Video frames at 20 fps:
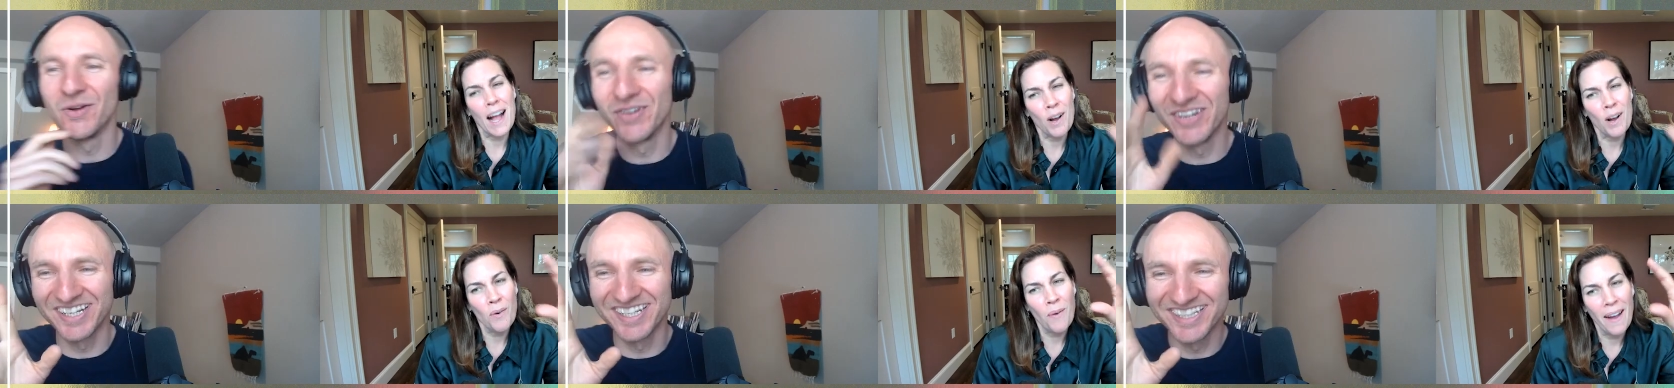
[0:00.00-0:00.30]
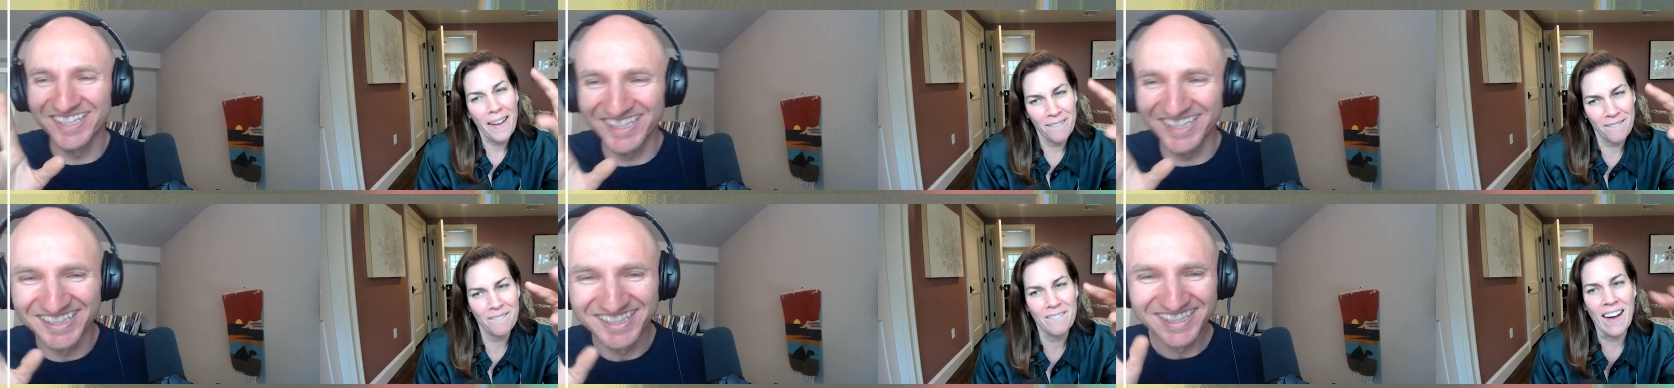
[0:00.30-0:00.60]

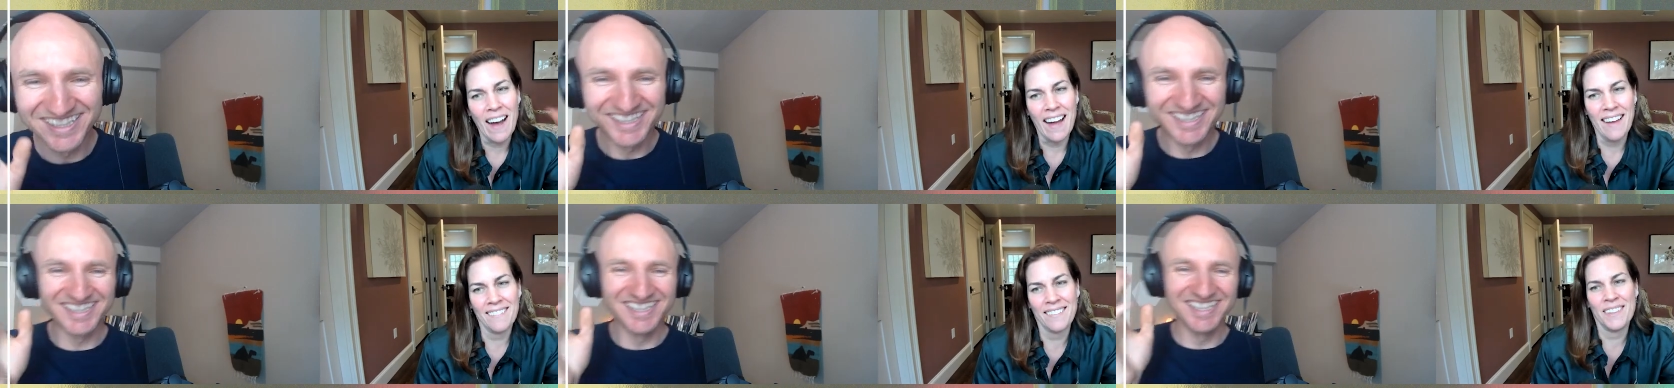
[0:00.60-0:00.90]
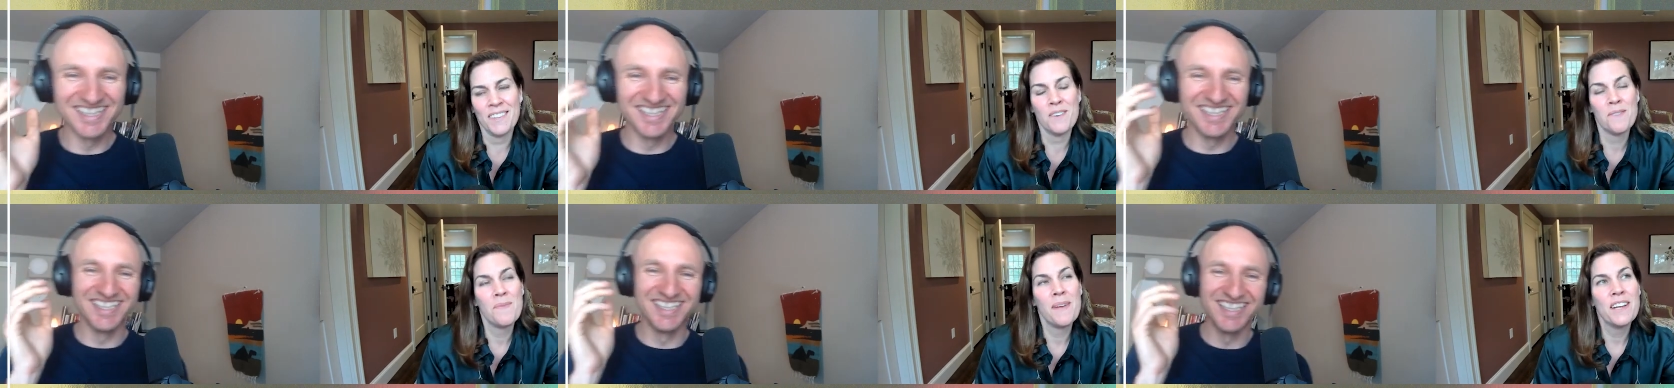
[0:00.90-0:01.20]
Speaker 1: quite
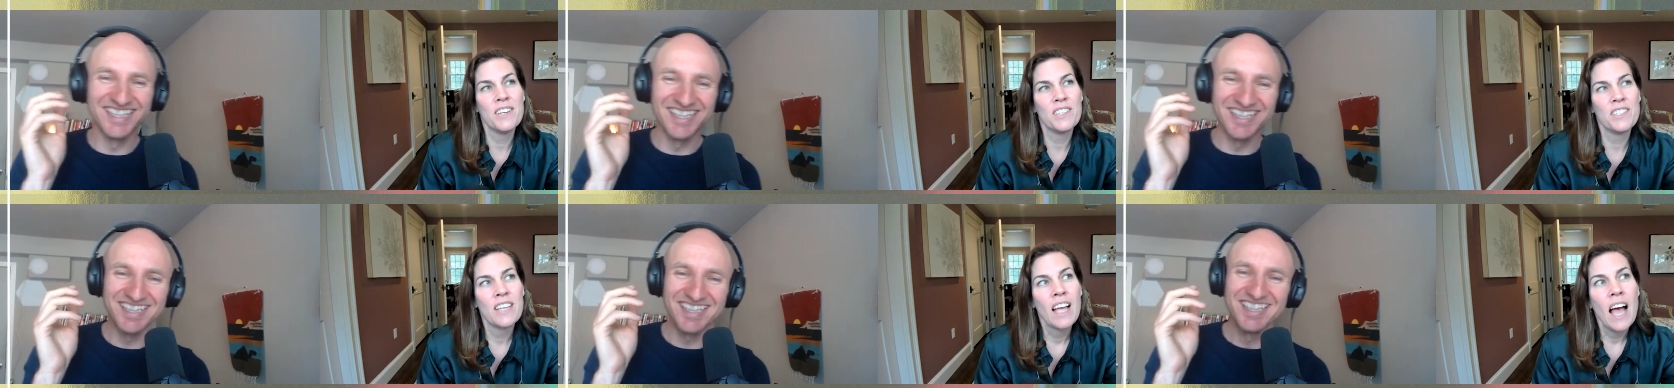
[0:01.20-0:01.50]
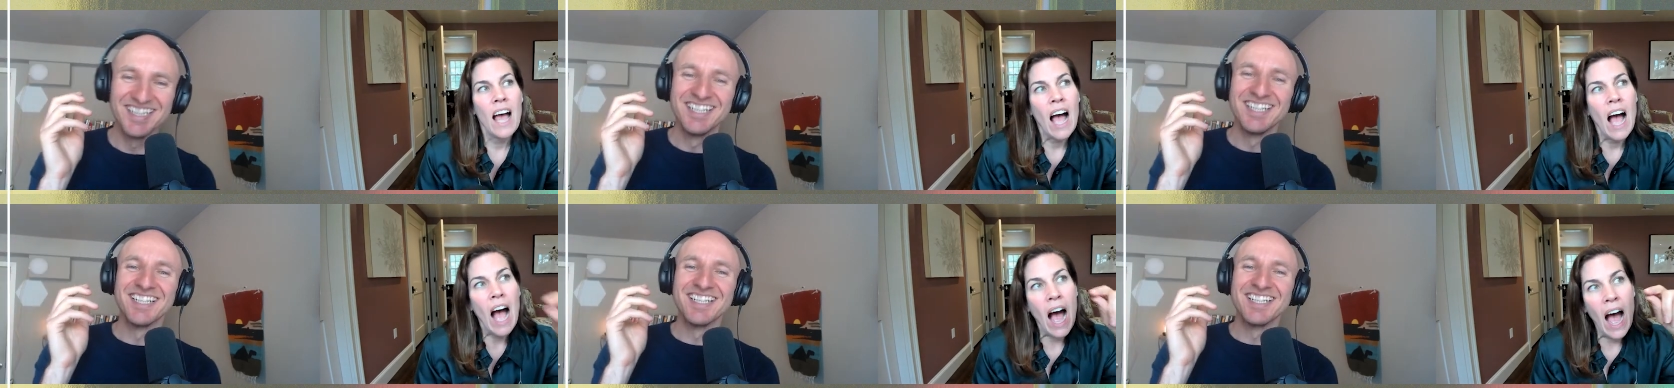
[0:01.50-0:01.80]
500 pages.
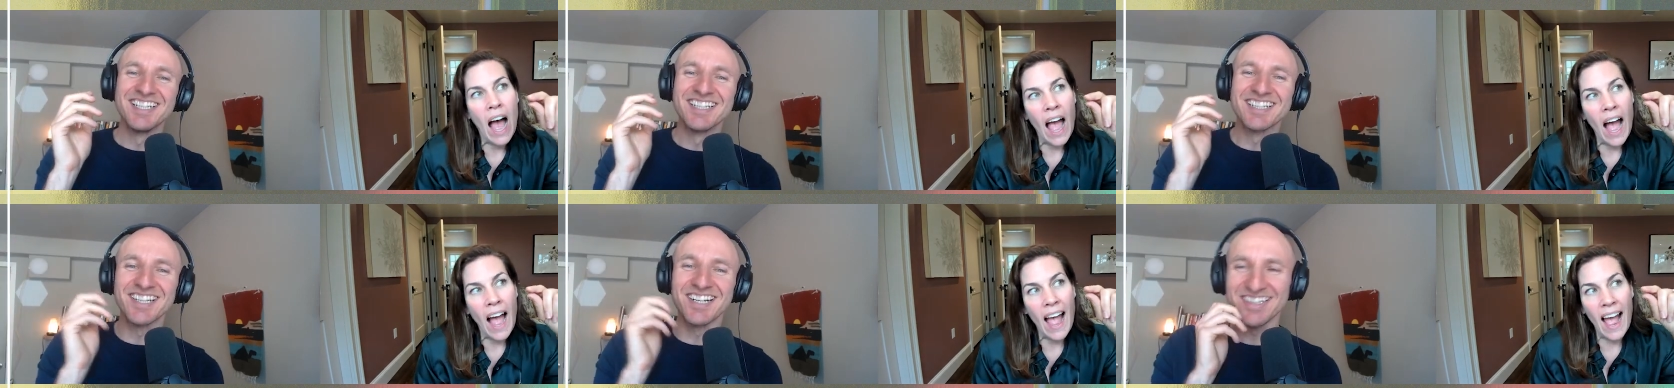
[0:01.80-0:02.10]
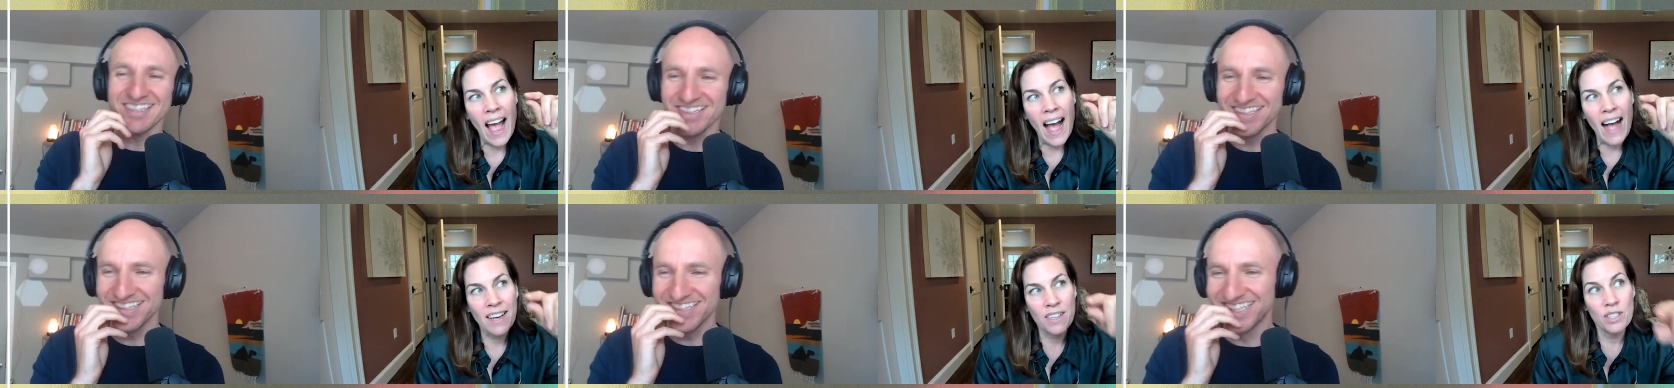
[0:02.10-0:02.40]
I, I
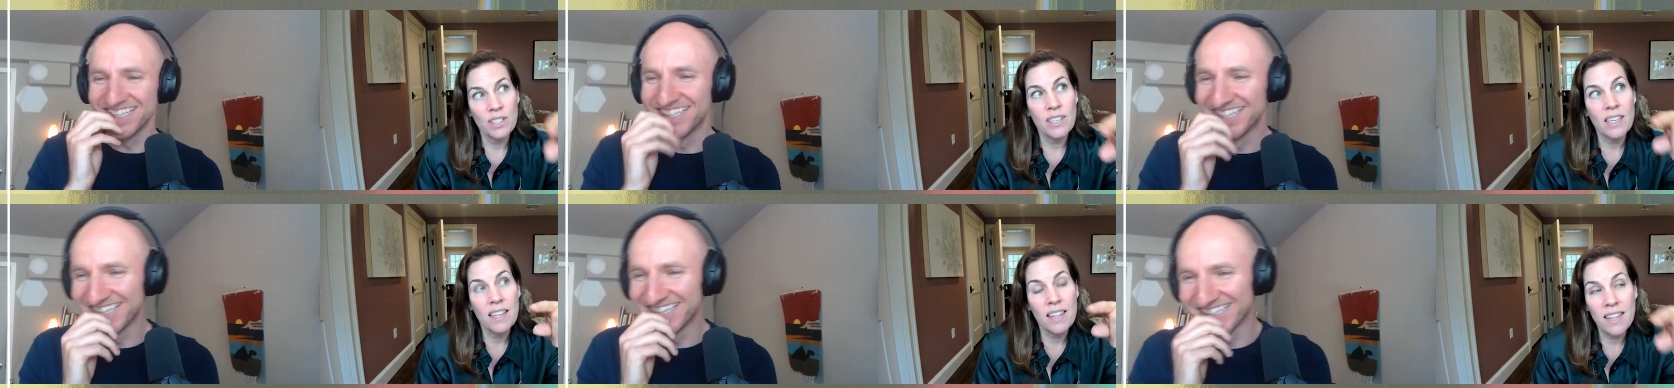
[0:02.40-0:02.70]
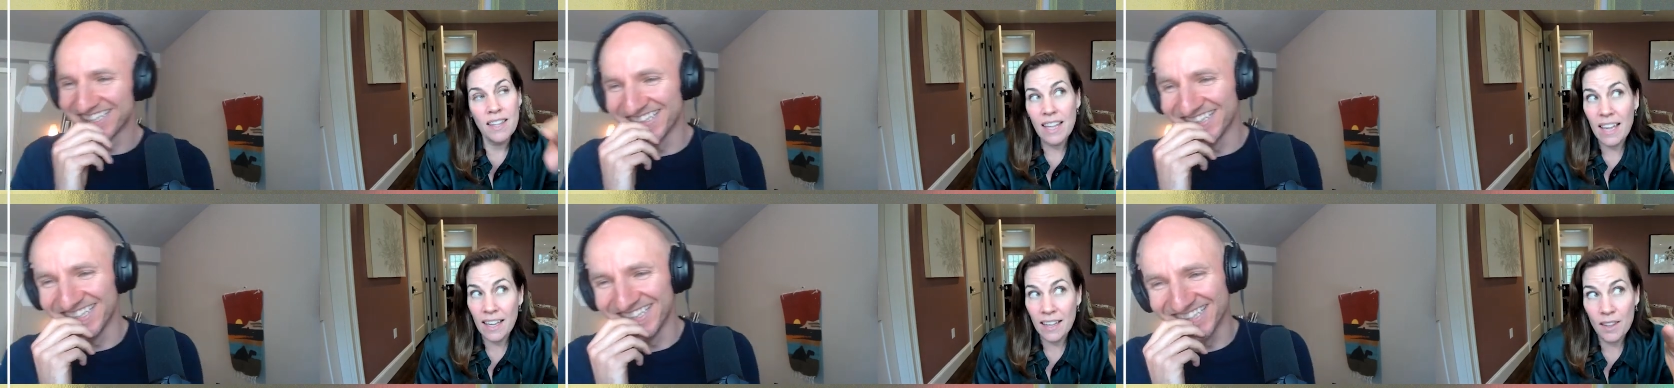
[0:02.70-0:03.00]
actually
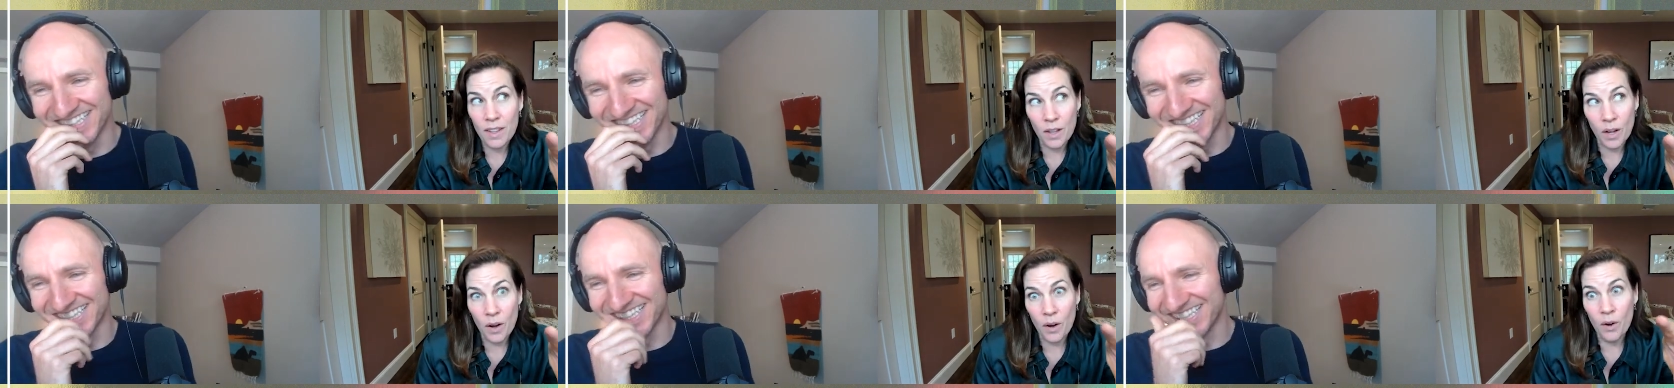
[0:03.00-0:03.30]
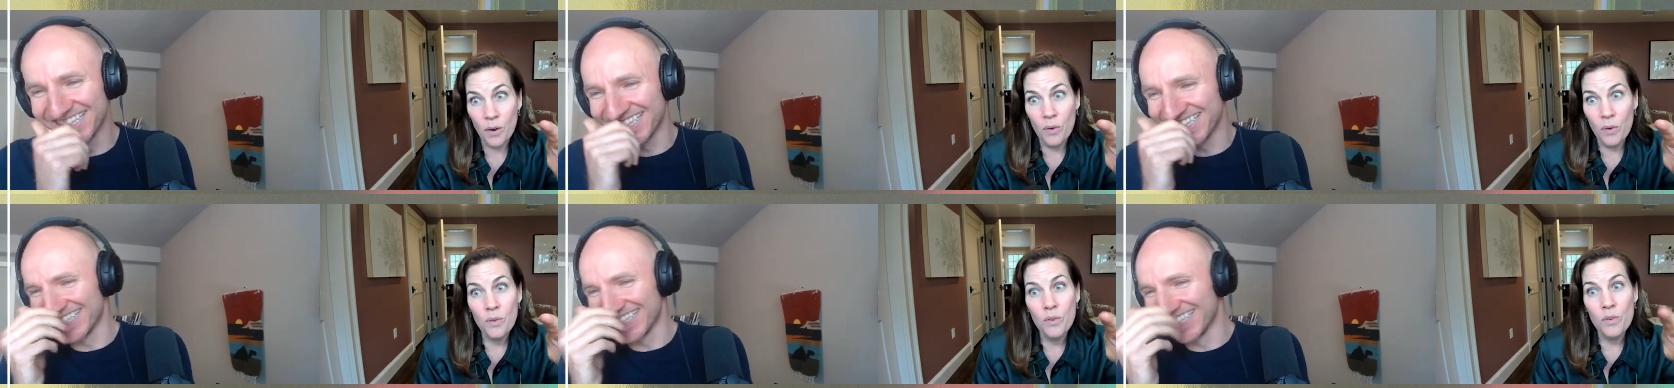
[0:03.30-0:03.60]
think though,